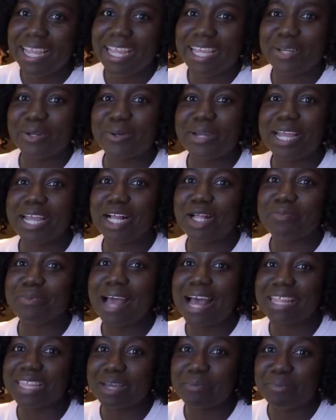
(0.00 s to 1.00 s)
It will help
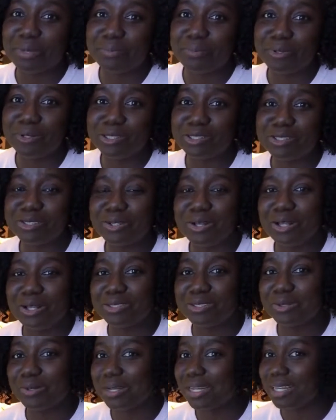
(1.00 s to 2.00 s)
other people to
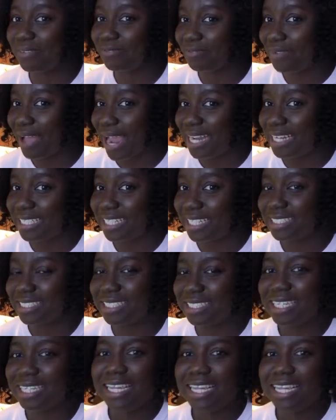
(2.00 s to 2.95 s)
also find it,